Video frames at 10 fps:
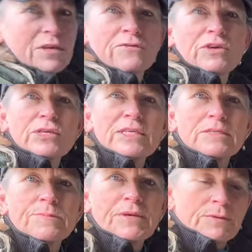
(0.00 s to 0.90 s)
her
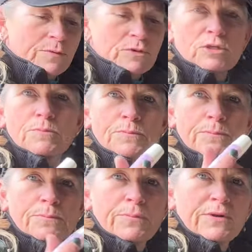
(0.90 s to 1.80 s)
eyes, but we'll just
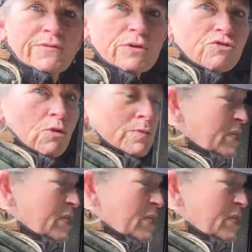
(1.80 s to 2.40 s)
put a few drops